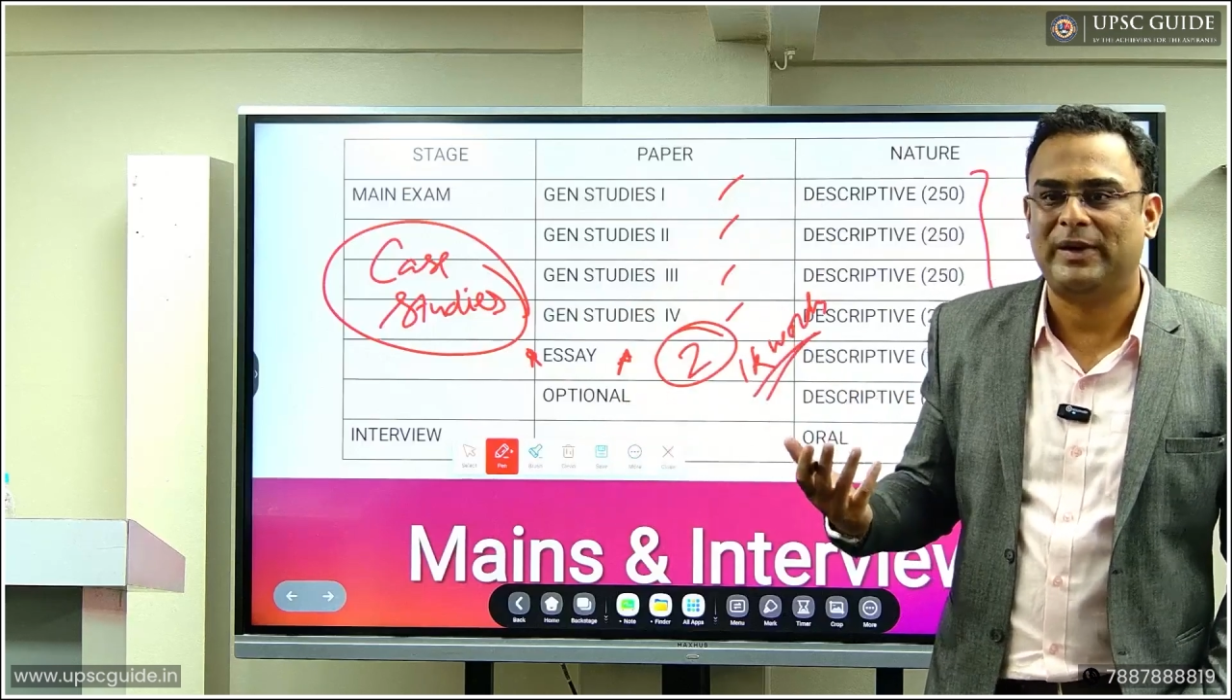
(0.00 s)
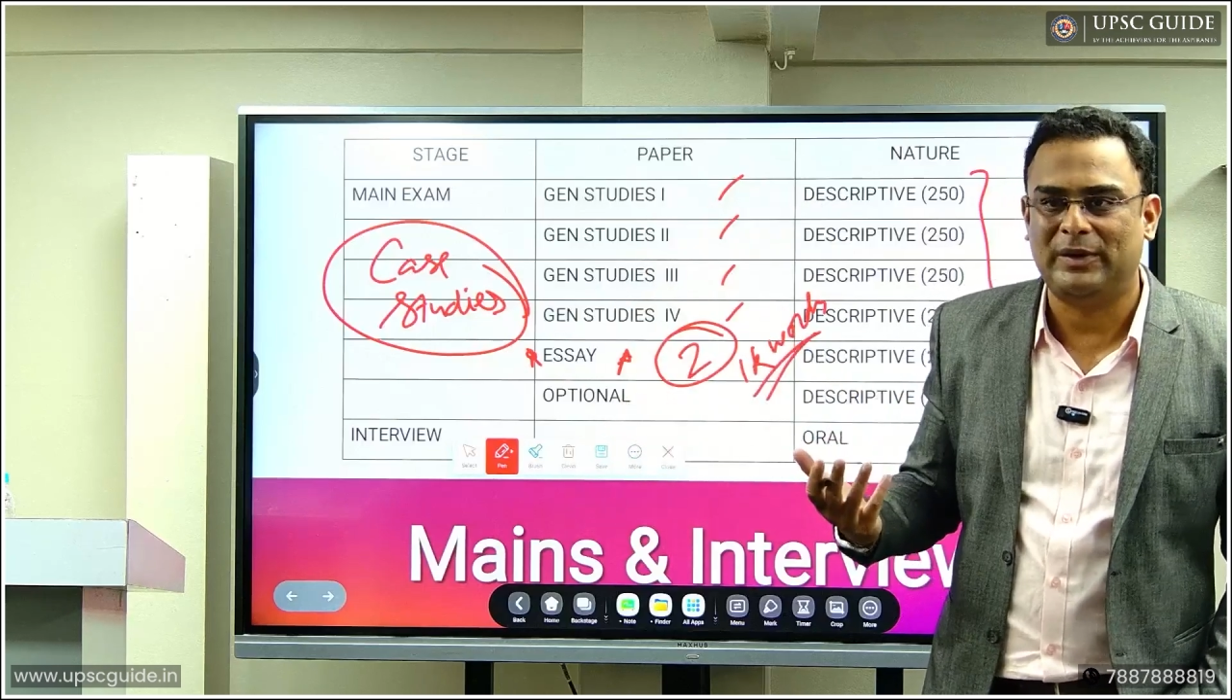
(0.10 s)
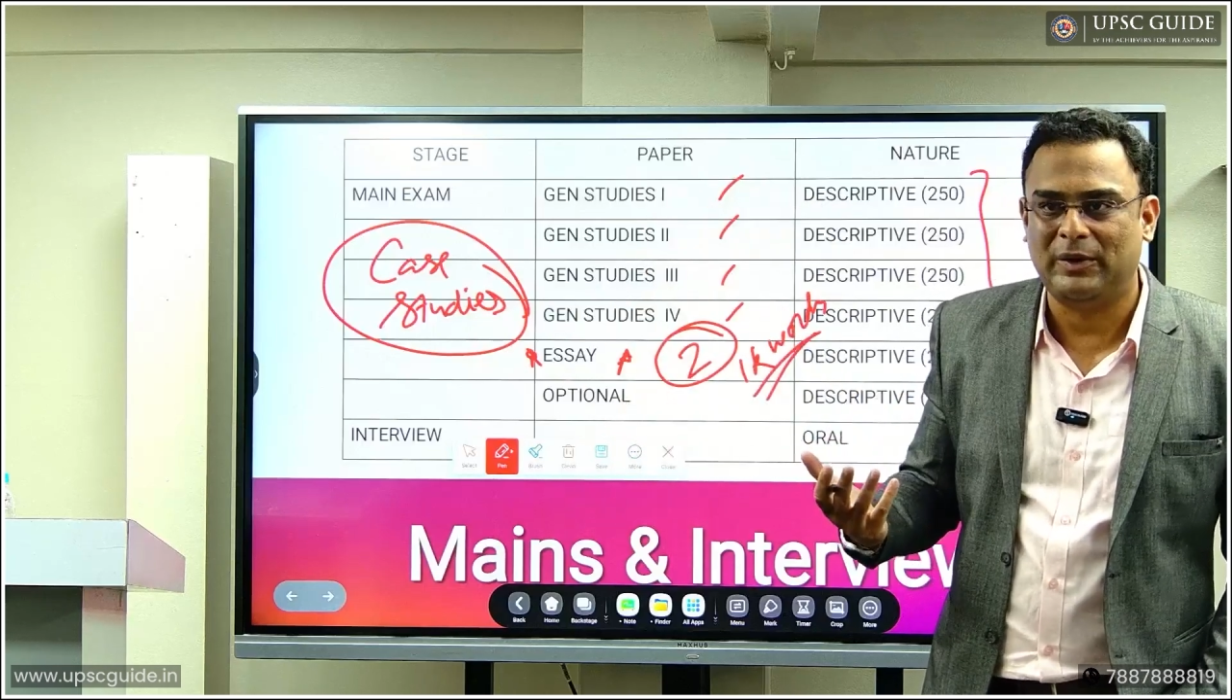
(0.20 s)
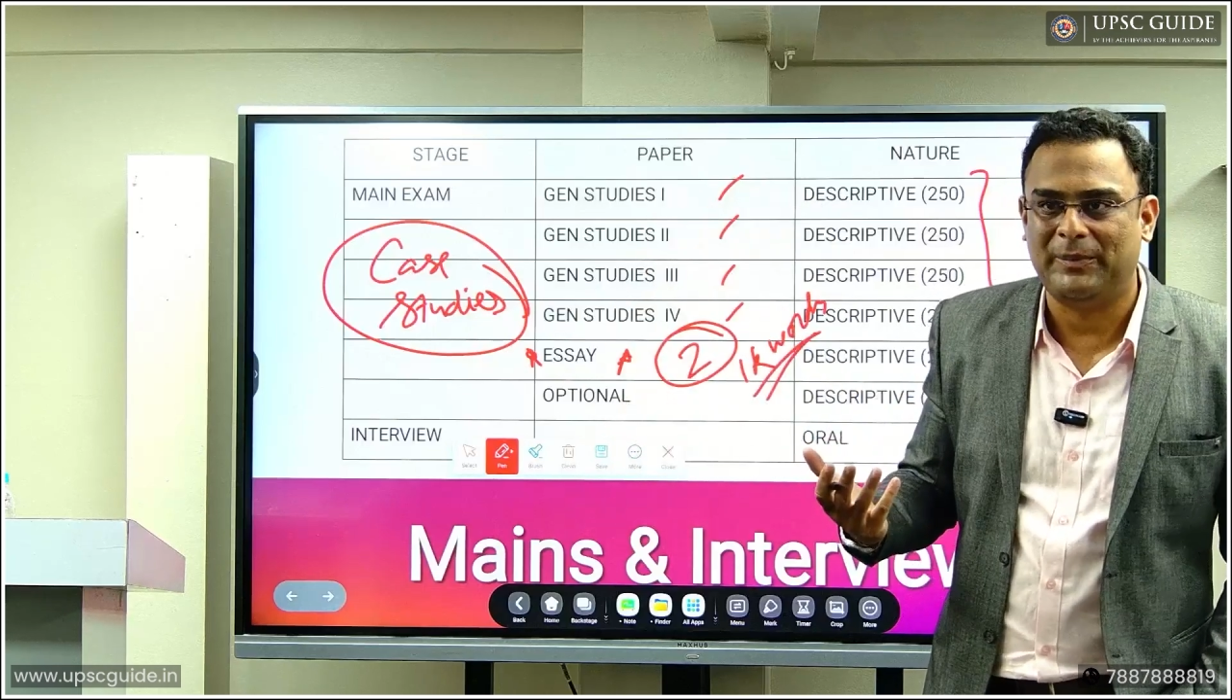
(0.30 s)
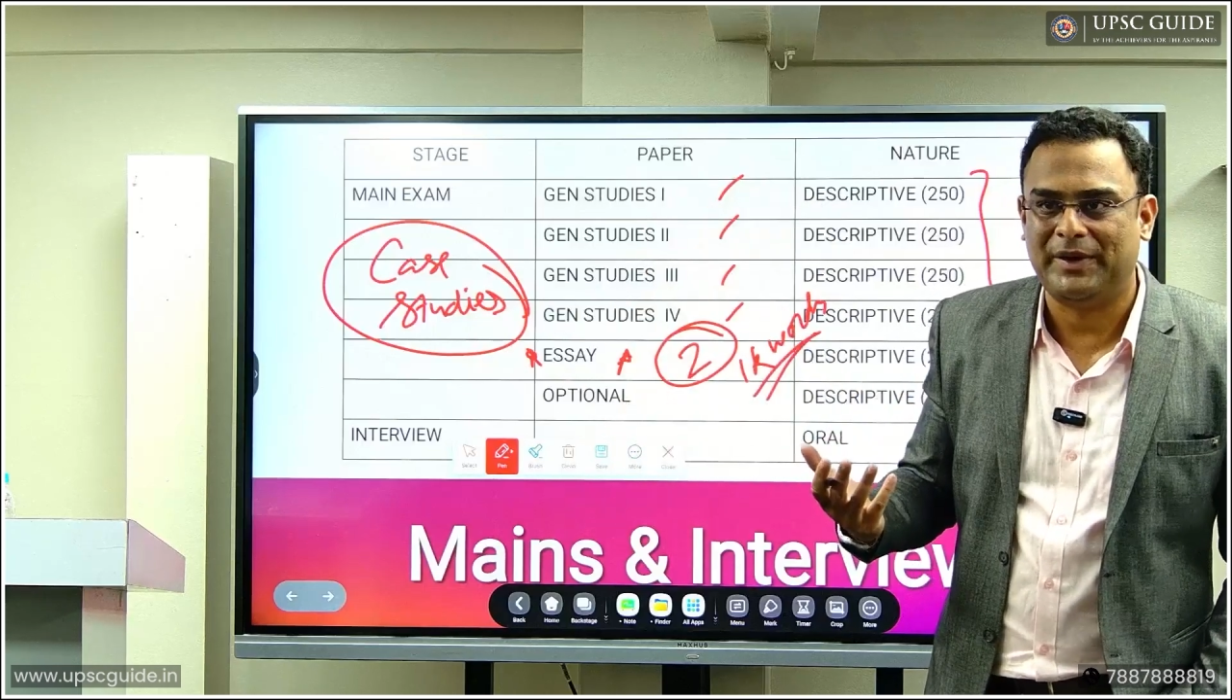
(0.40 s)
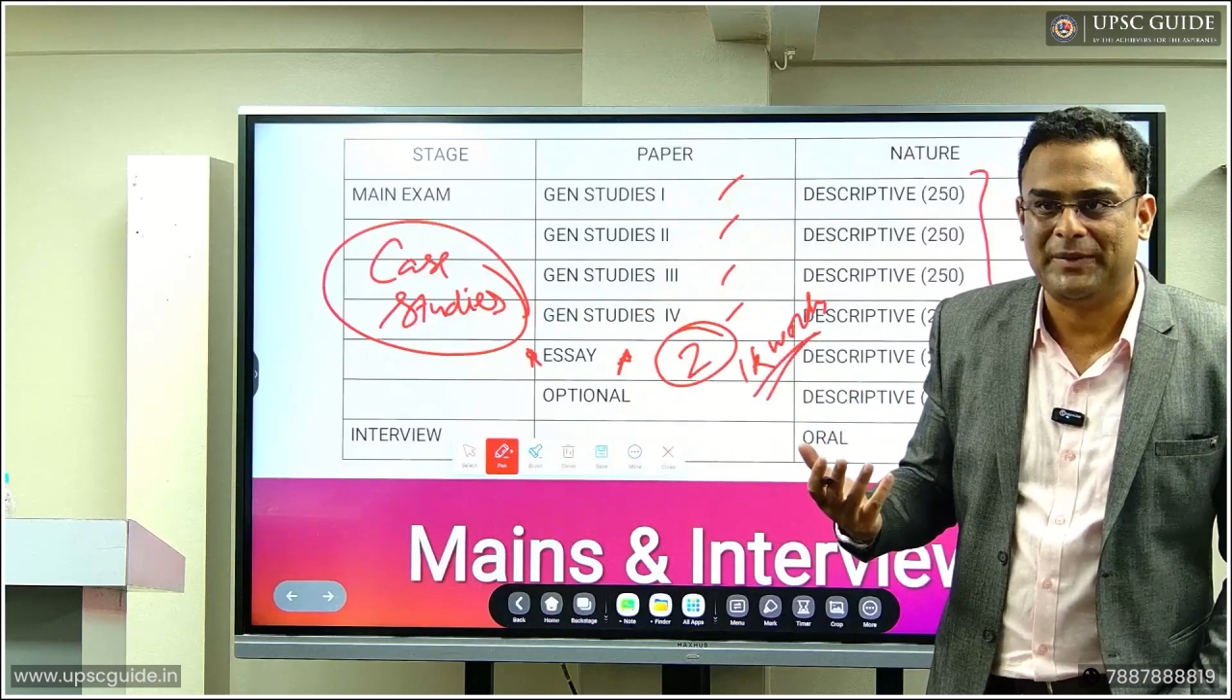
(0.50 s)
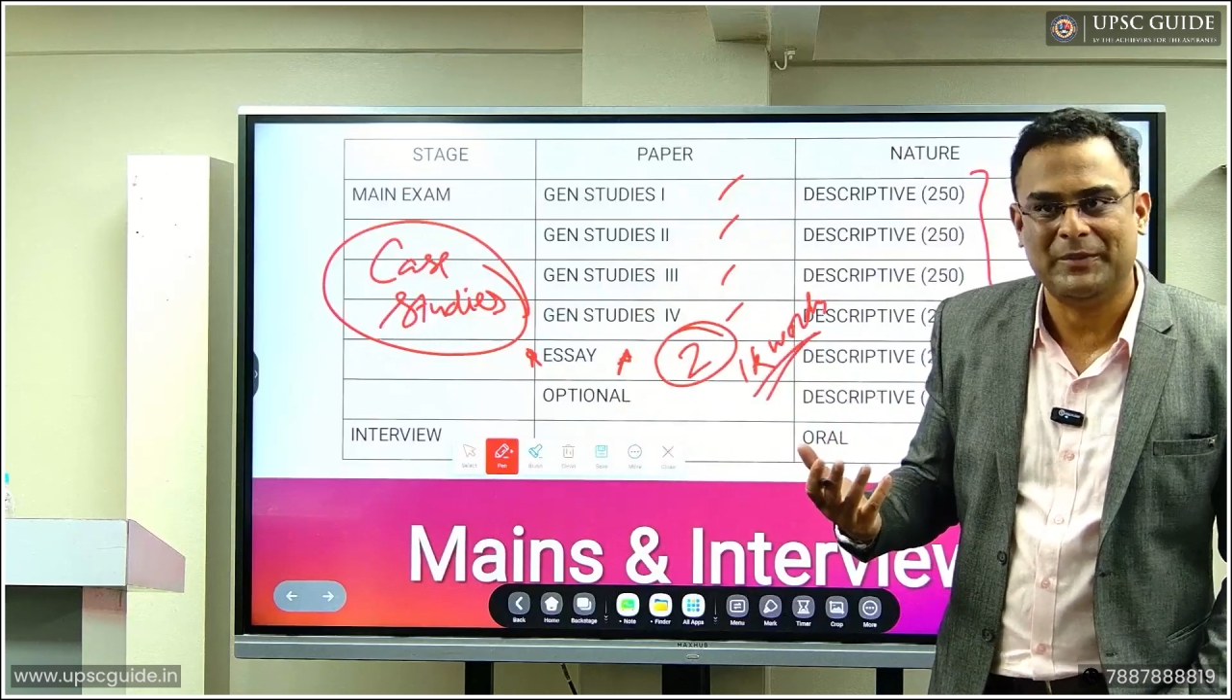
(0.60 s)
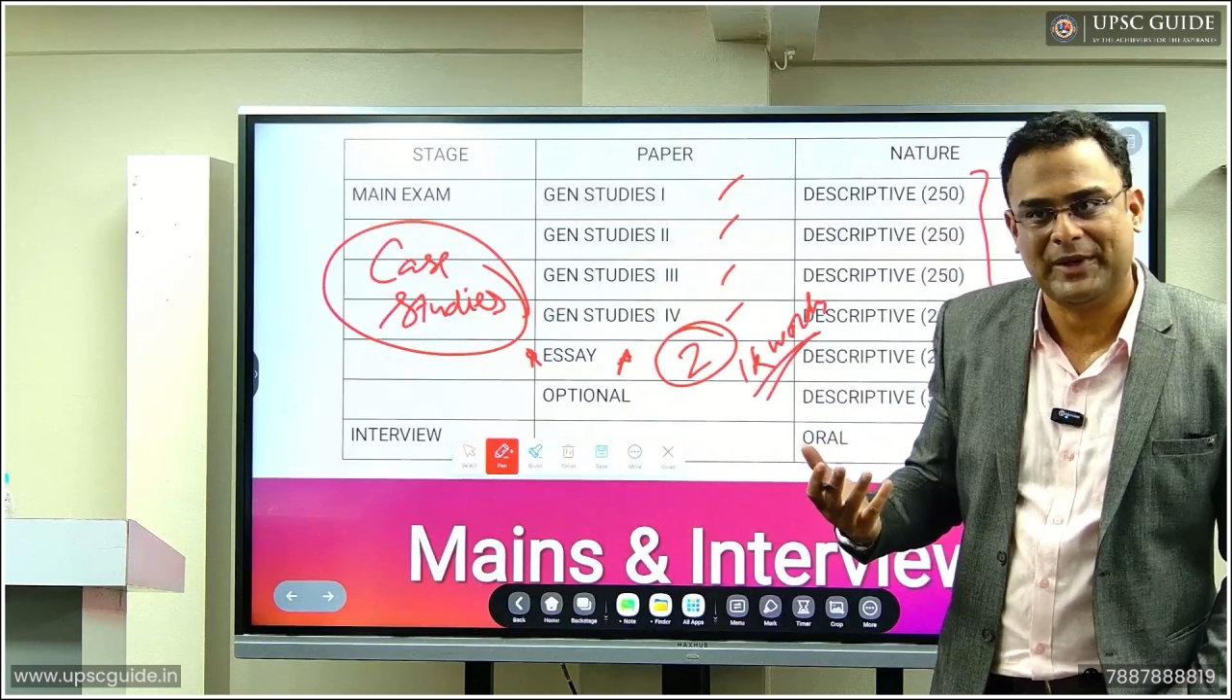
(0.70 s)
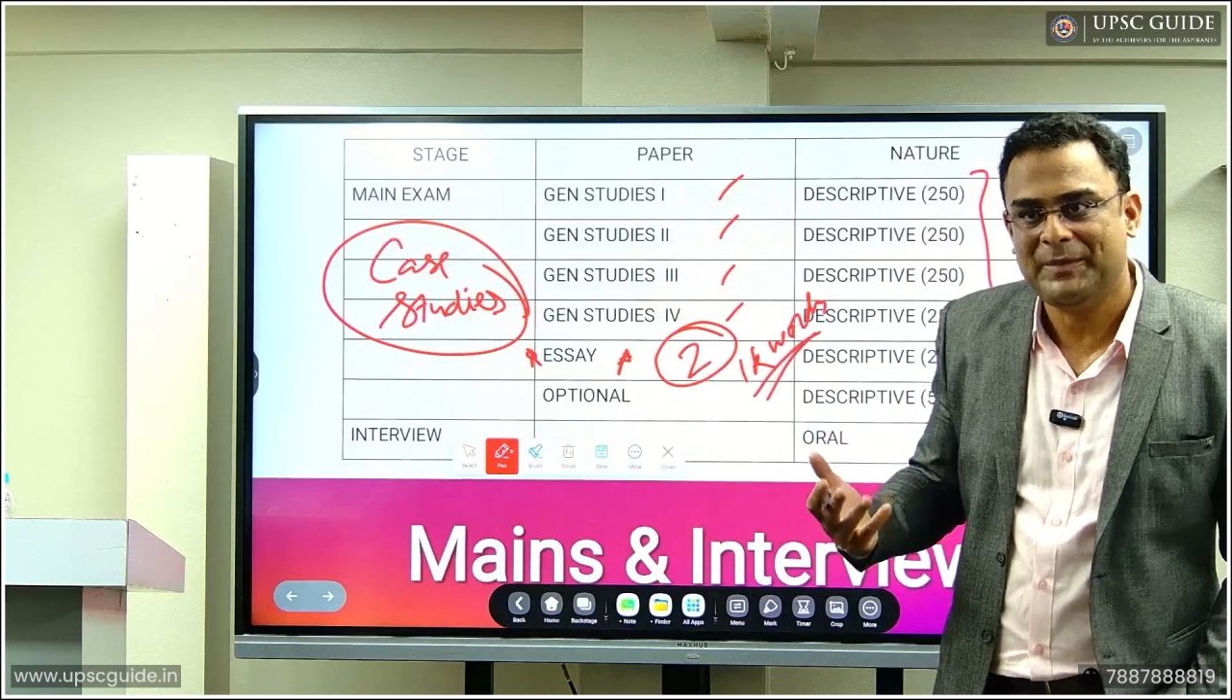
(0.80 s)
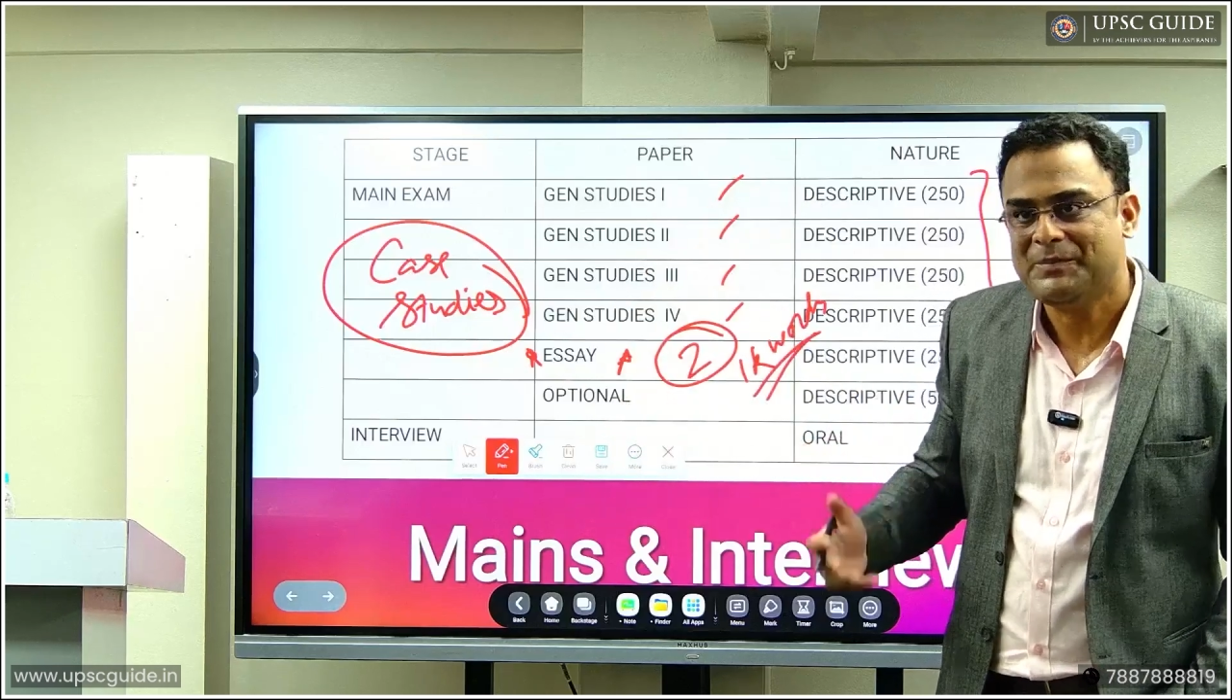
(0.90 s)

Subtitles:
topic. Okay?